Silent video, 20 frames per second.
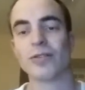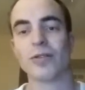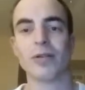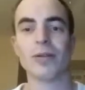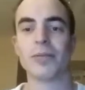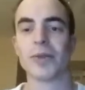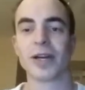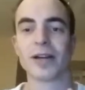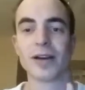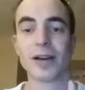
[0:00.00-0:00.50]
Oh
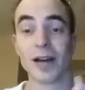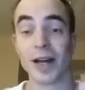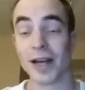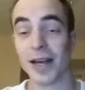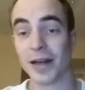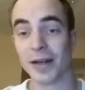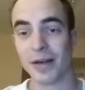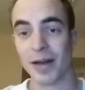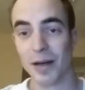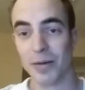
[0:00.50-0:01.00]
my God,
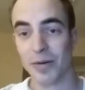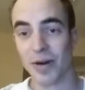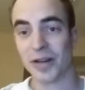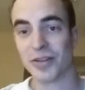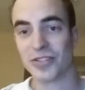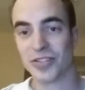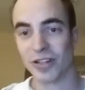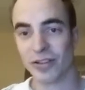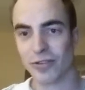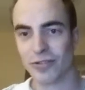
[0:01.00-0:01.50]
I
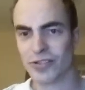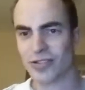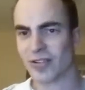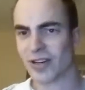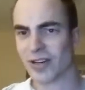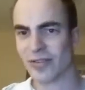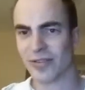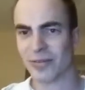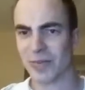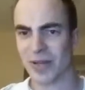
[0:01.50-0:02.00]
got Jungle
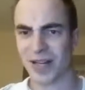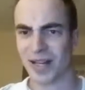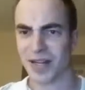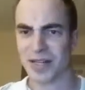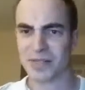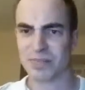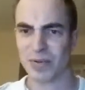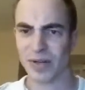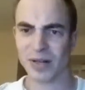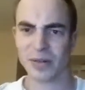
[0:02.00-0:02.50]
Strike from the
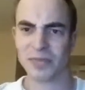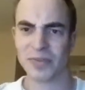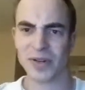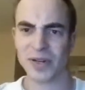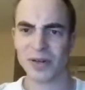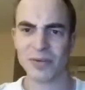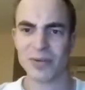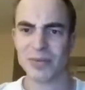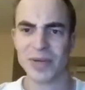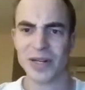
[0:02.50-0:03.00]
last pickup
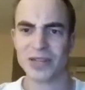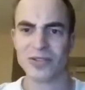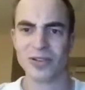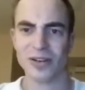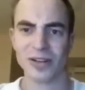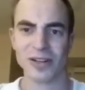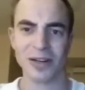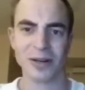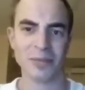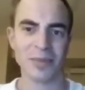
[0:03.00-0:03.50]
video. What am I
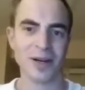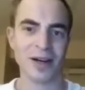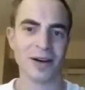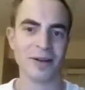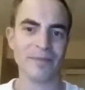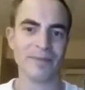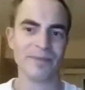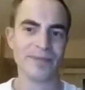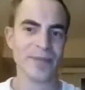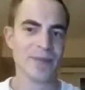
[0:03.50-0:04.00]
talking
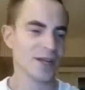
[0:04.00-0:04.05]
about?